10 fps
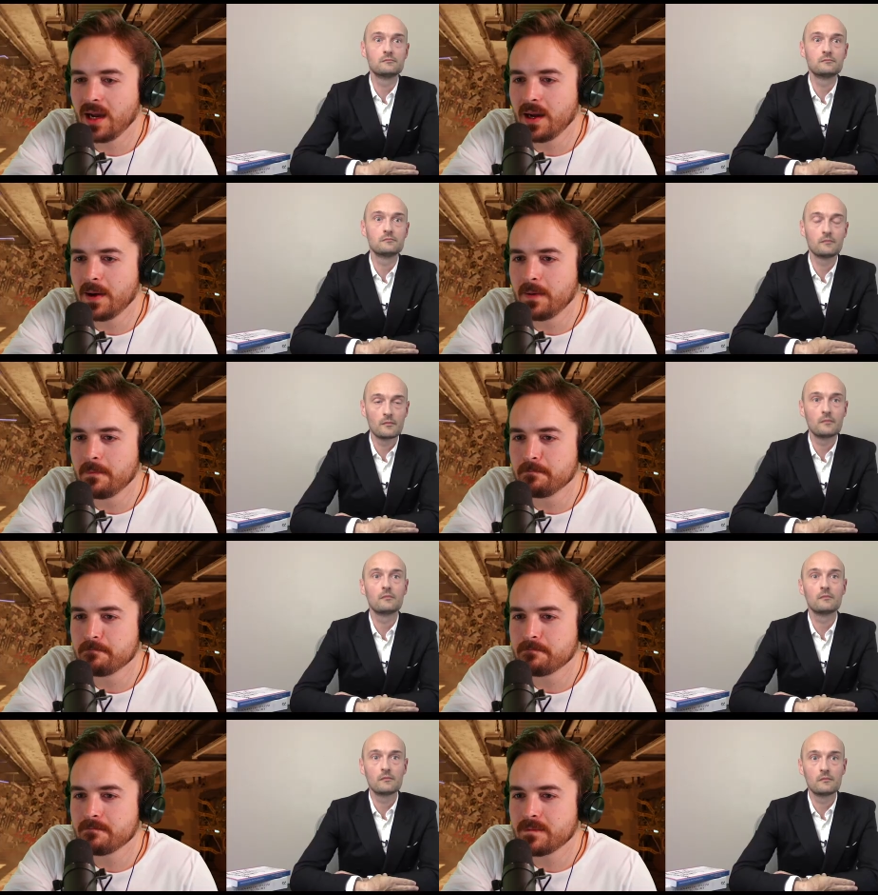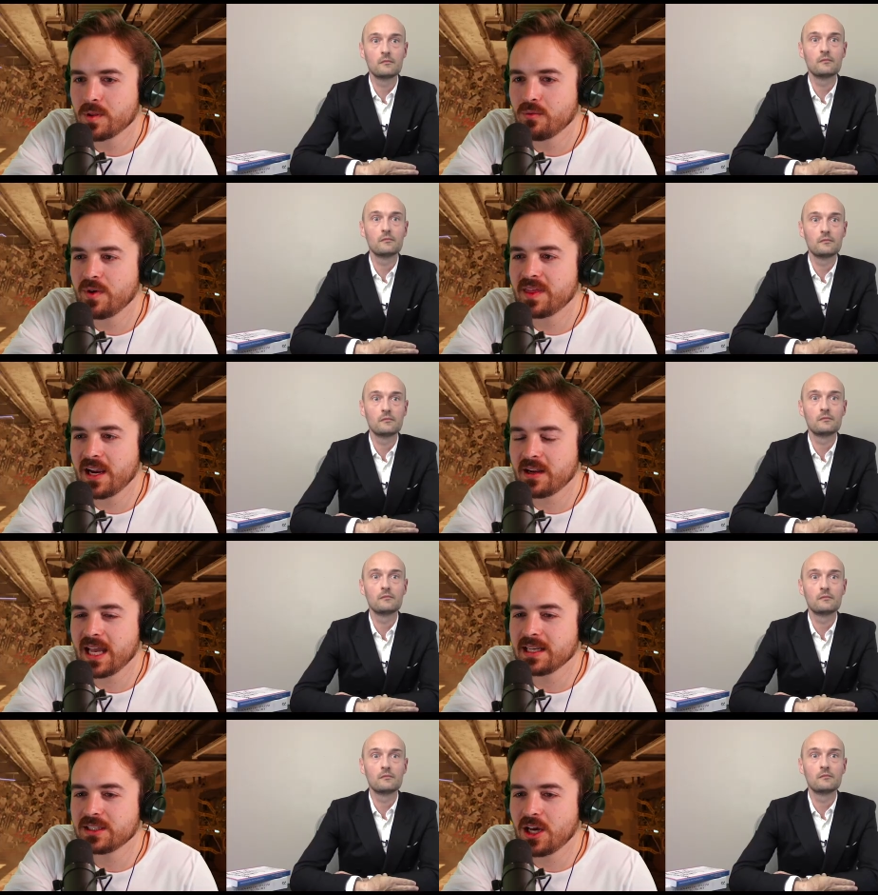Speaker 1: Um, with their
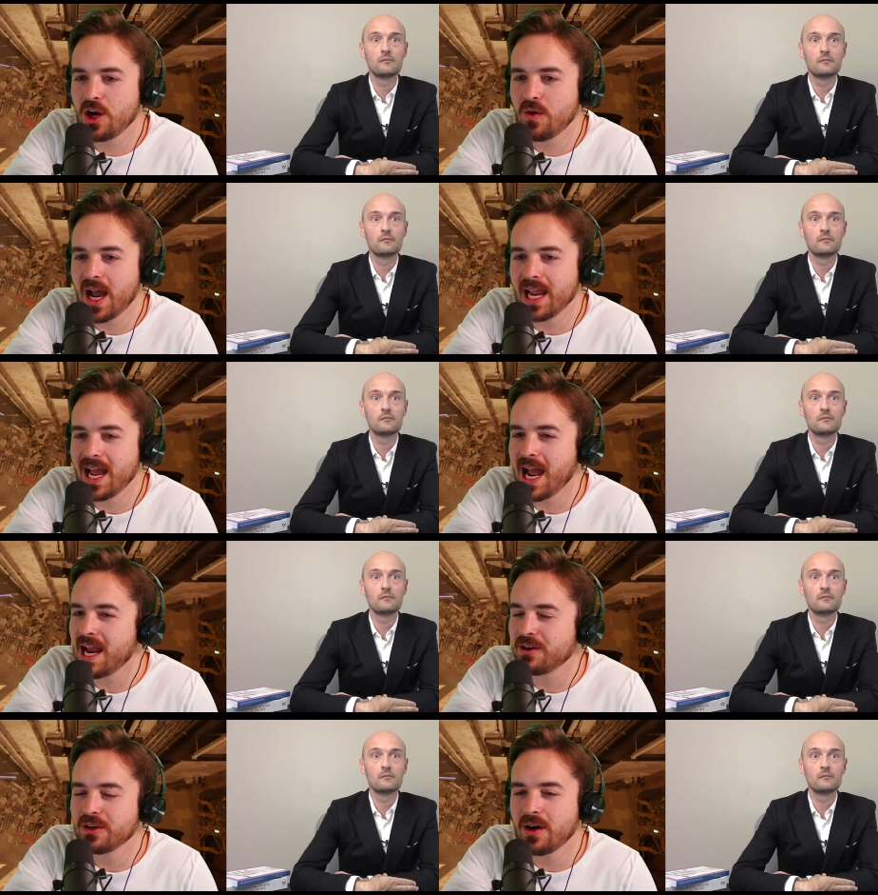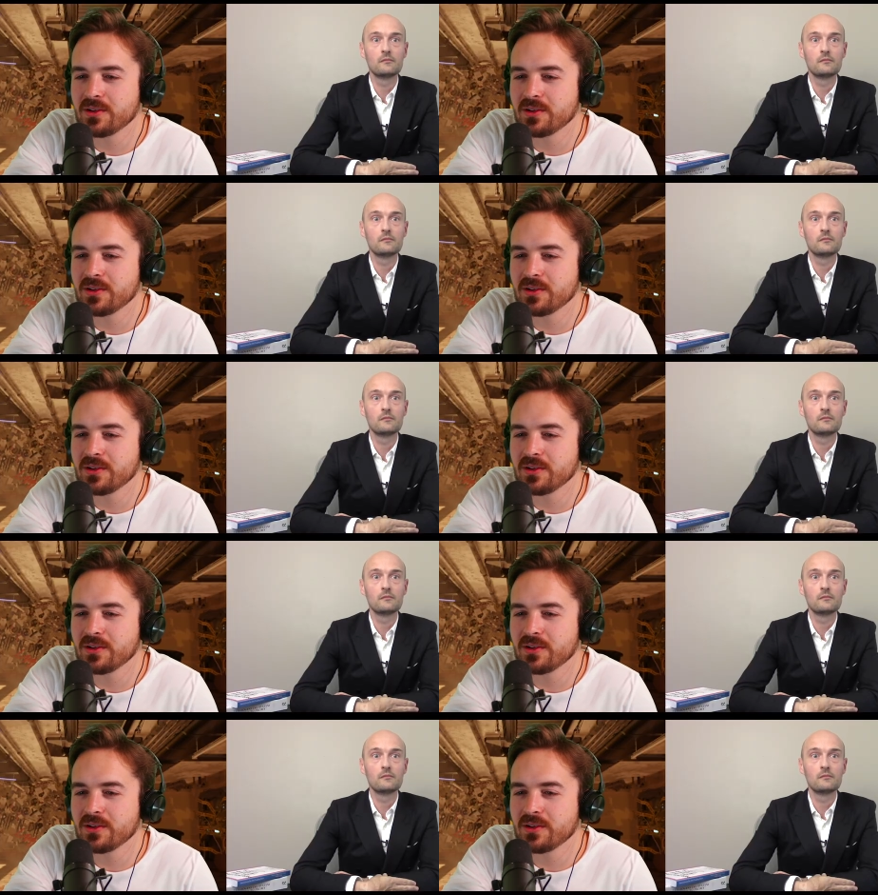case though, I, I don't know.